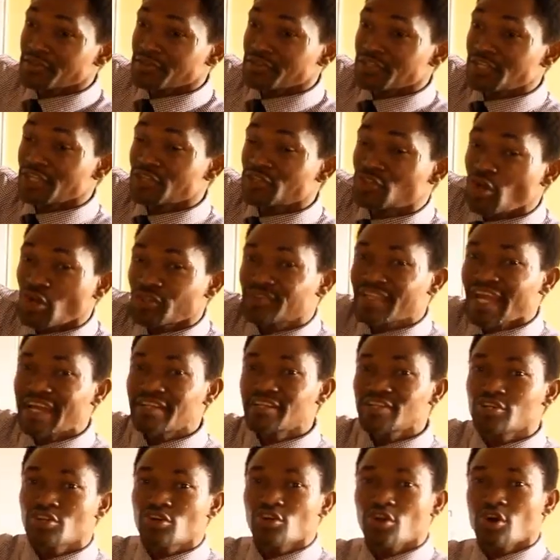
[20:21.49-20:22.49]
the
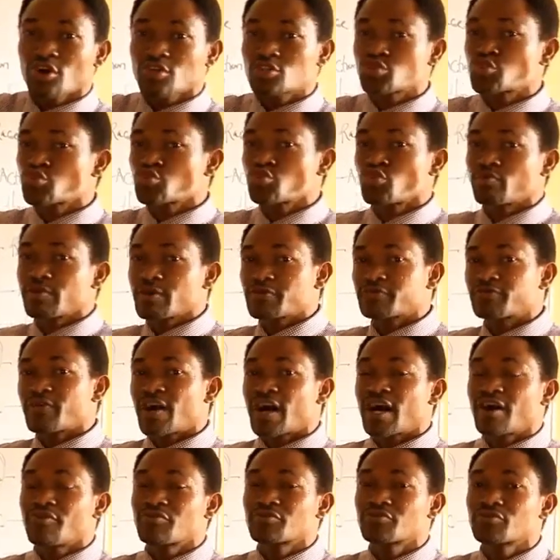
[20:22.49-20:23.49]
daughter nucleus will be
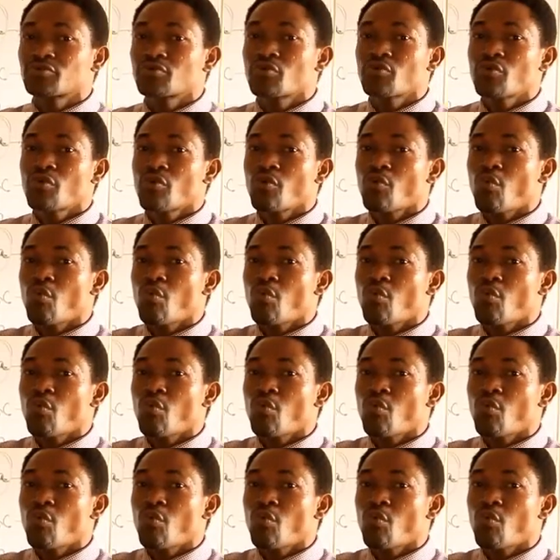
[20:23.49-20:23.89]
found